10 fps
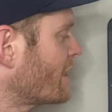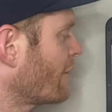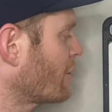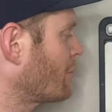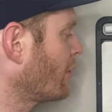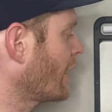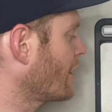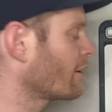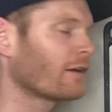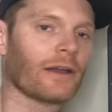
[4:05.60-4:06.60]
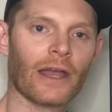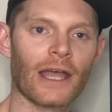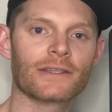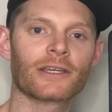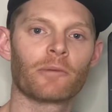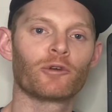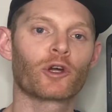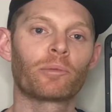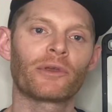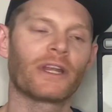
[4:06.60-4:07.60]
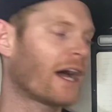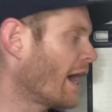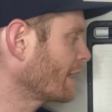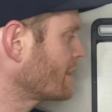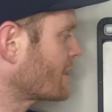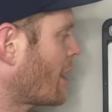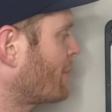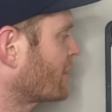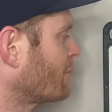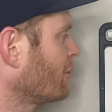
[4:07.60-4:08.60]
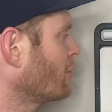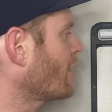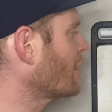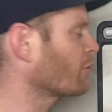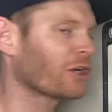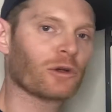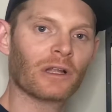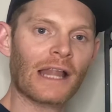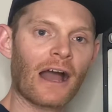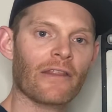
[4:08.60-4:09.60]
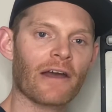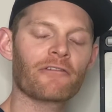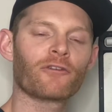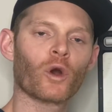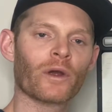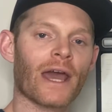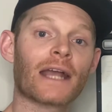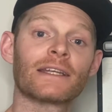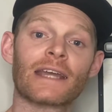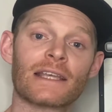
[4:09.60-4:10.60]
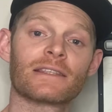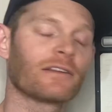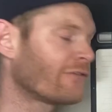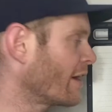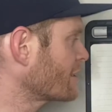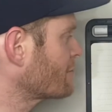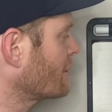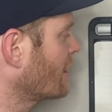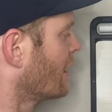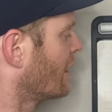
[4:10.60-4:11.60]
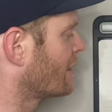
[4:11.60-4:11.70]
every player has come to a complete hockey stop at the blue line, we're going to allow that forward acting as the defenseman